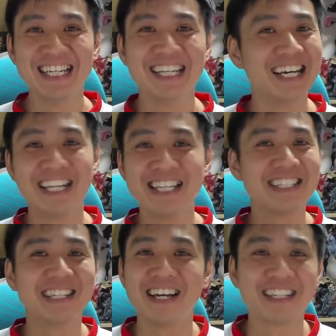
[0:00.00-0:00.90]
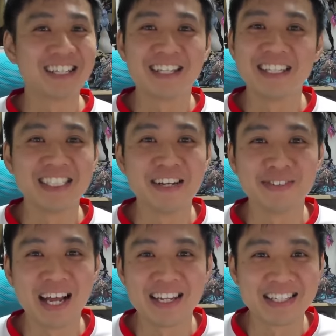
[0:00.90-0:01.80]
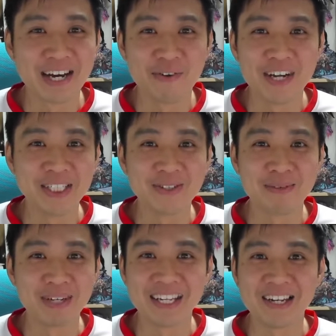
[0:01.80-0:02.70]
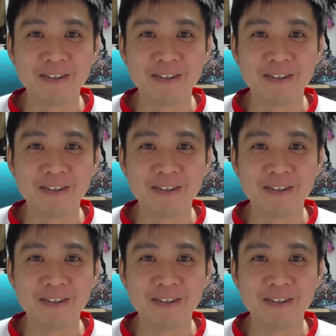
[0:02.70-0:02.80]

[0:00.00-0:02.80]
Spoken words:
At least like chief talent scout of Asia or something, I don't know.